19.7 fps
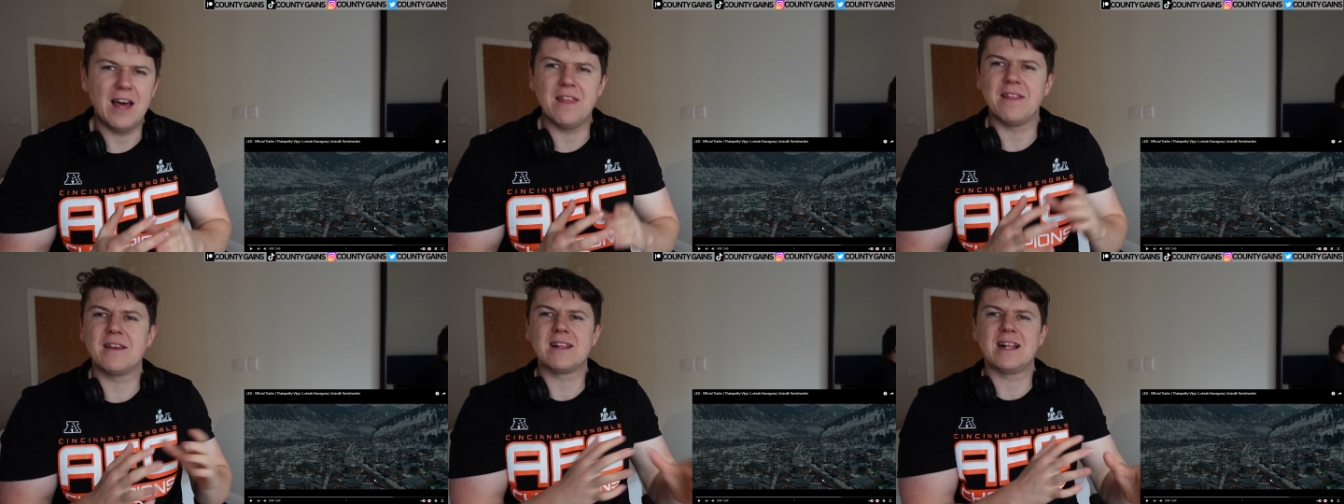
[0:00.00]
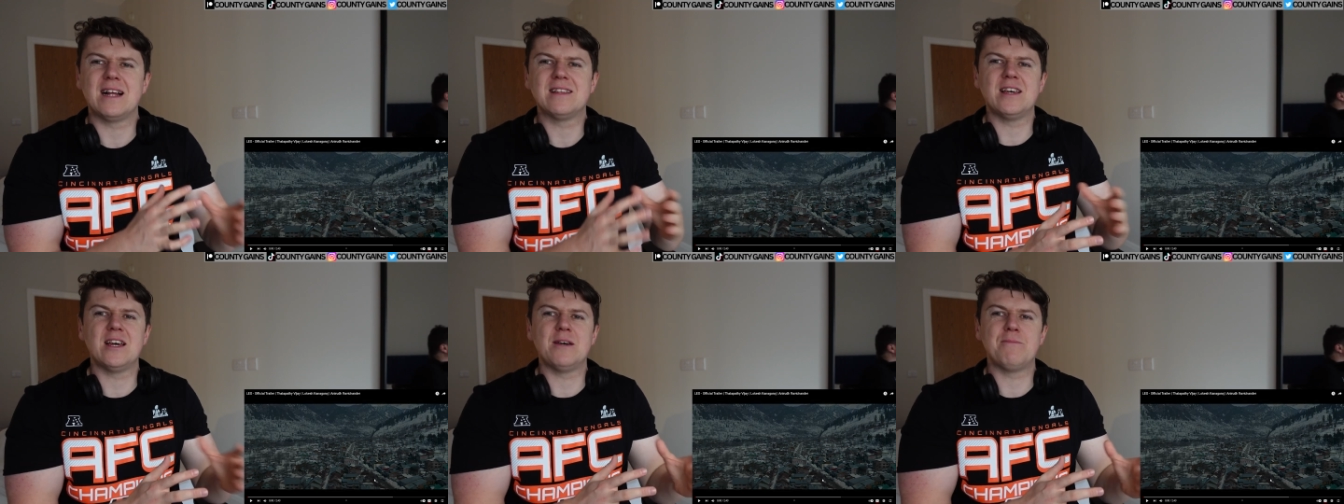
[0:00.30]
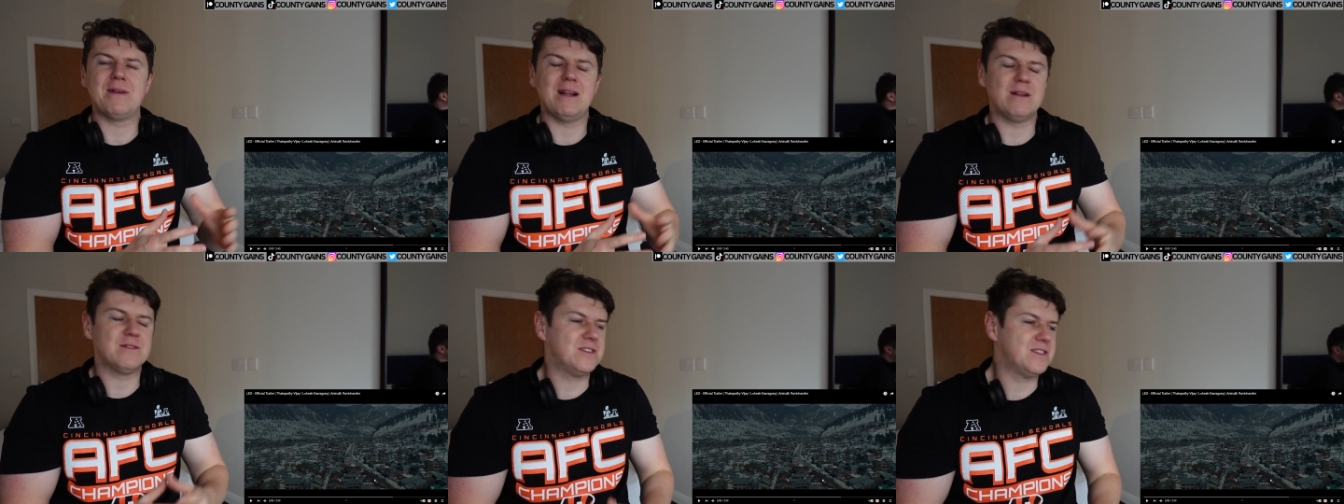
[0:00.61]
I think that's how you
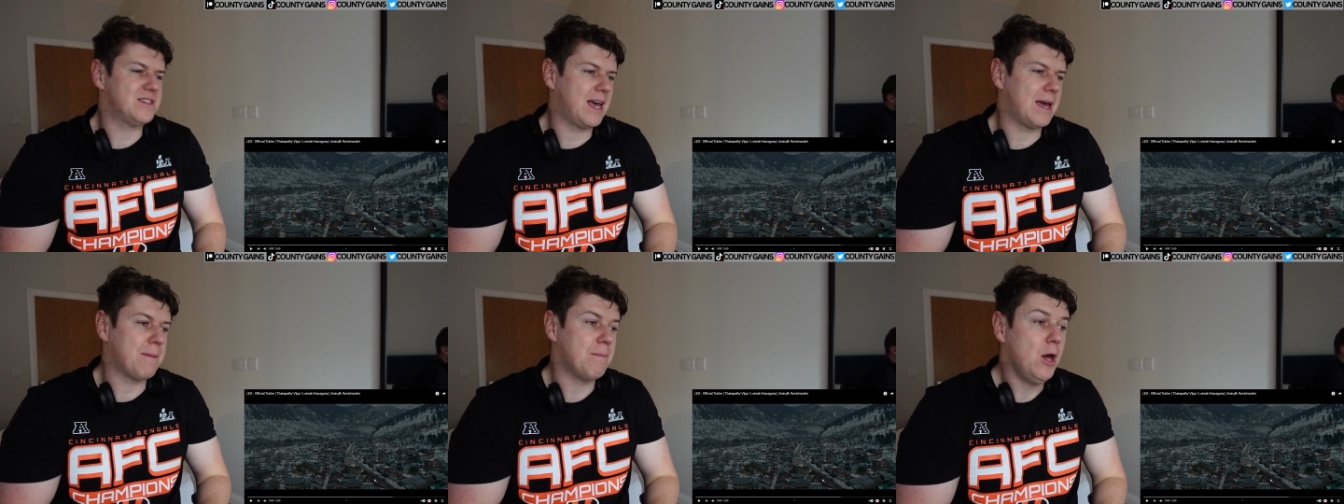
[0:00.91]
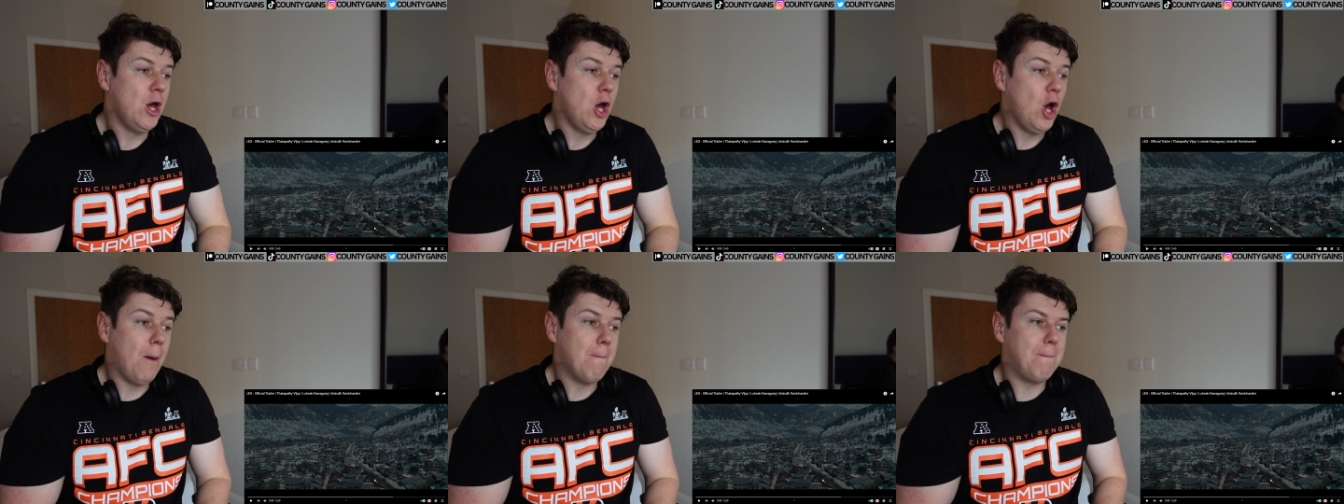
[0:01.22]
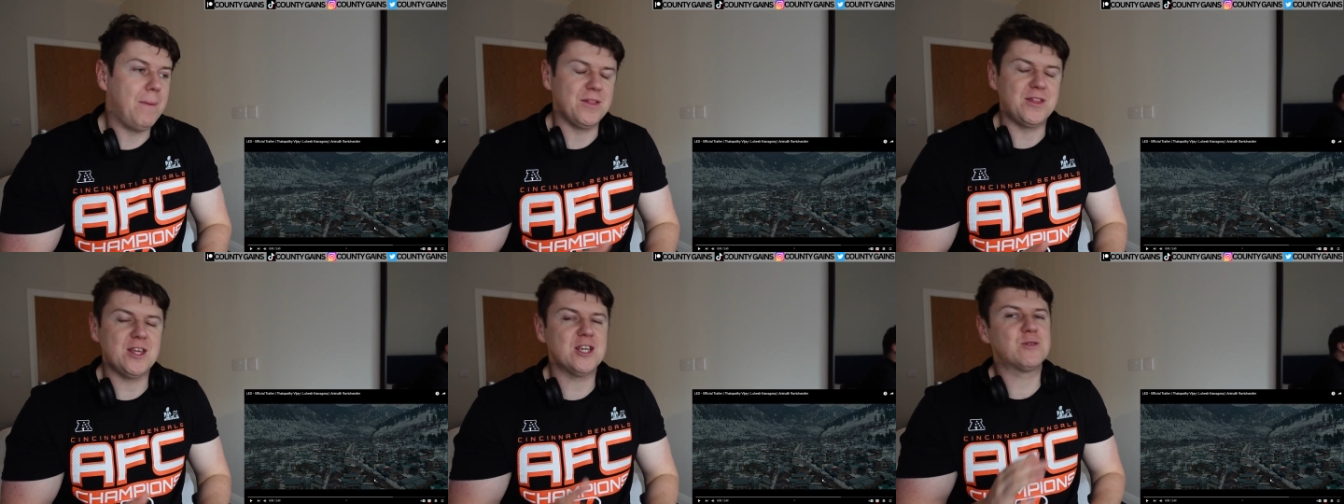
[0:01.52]
pronounce his name,
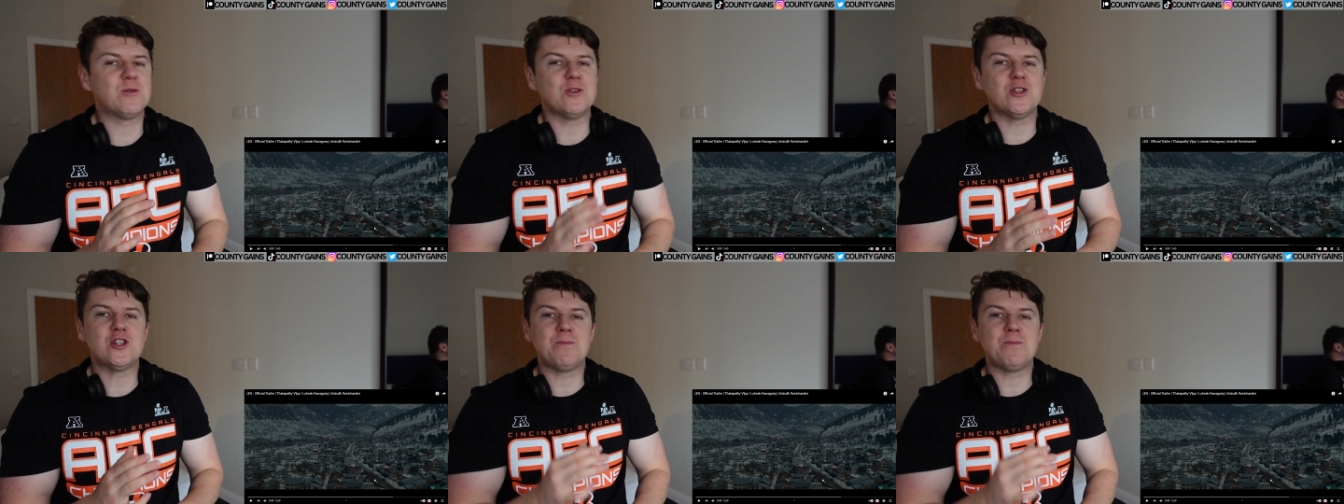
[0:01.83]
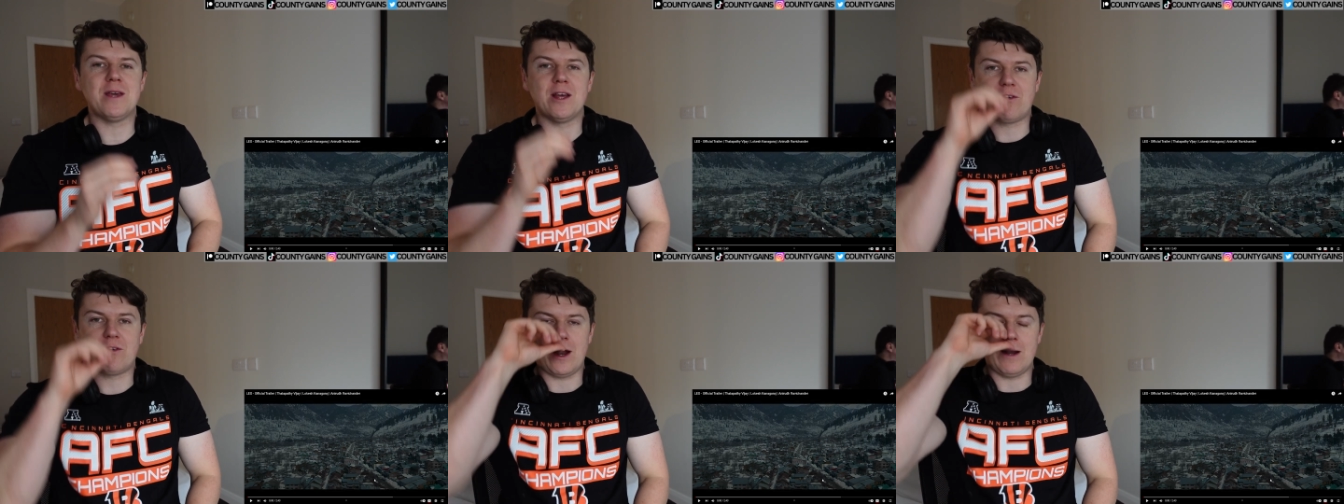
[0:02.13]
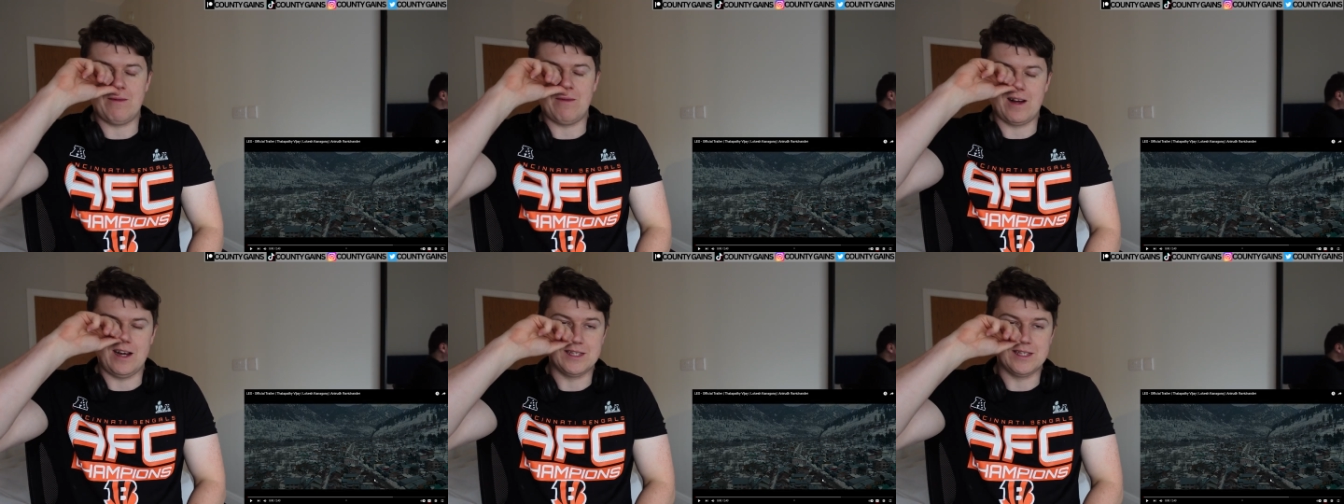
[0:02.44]
but this one should be
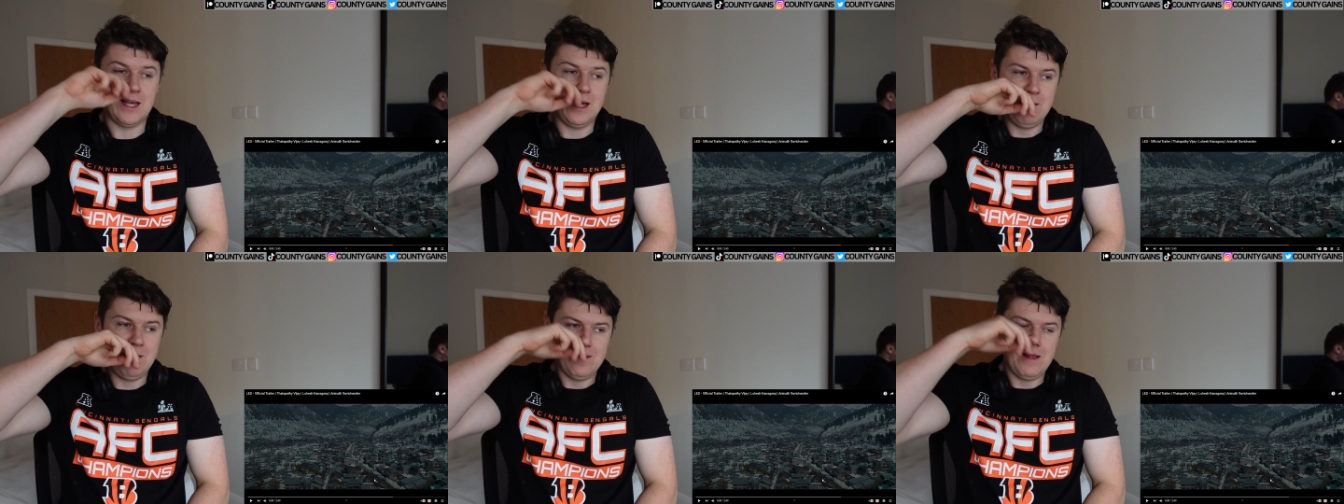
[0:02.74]
incredible, guys.